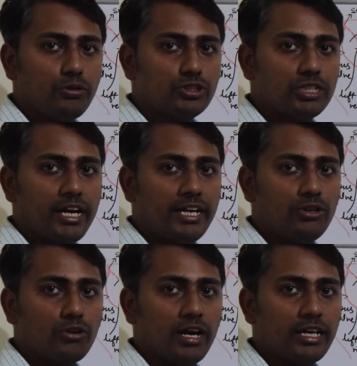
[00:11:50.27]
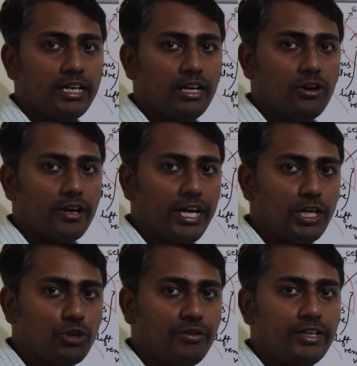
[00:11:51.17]
posterior endocardial or
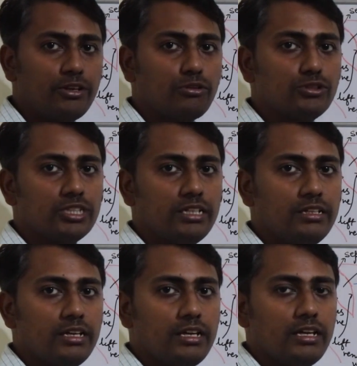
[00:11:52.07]
atrioventricular cushion,